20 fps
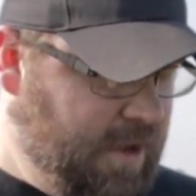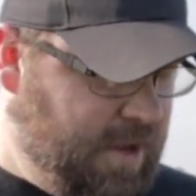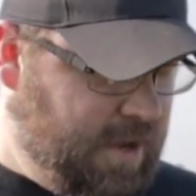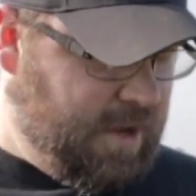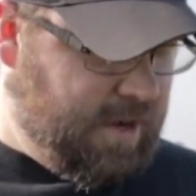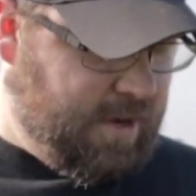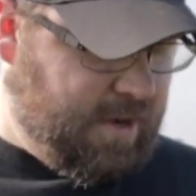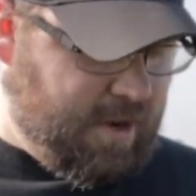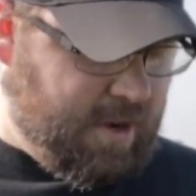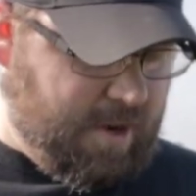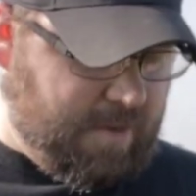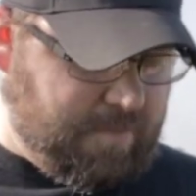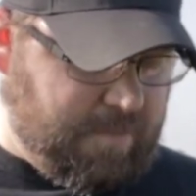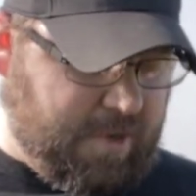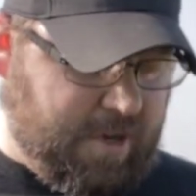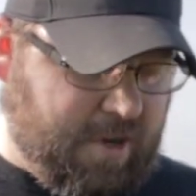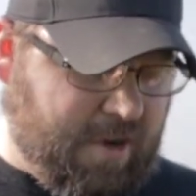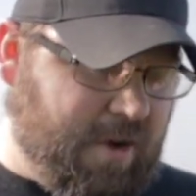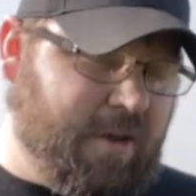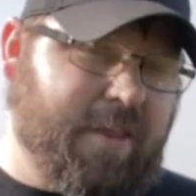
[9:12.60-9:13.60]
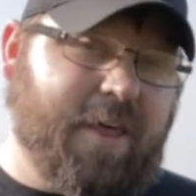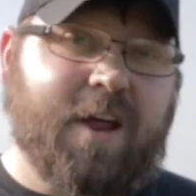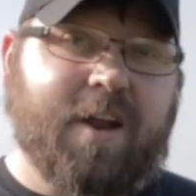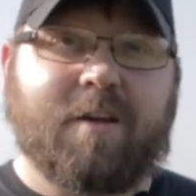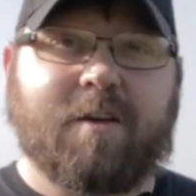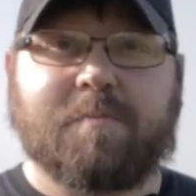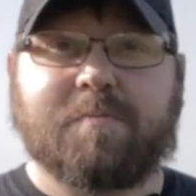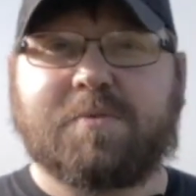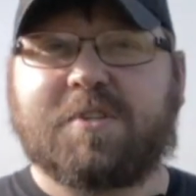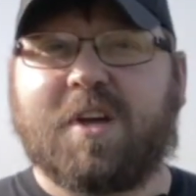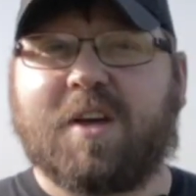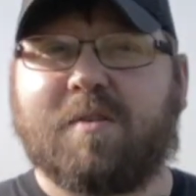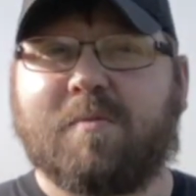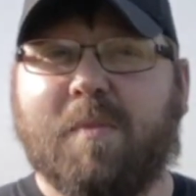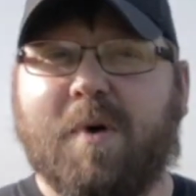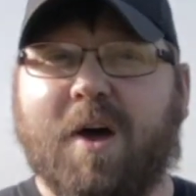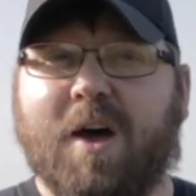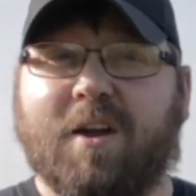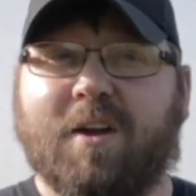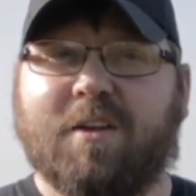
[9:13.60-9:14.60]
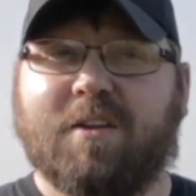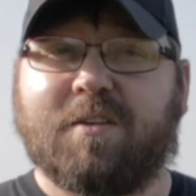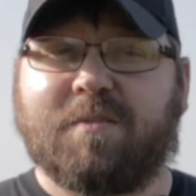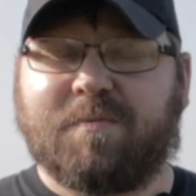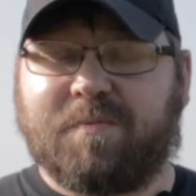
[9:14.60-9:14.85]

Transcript: and not be all that upset about it.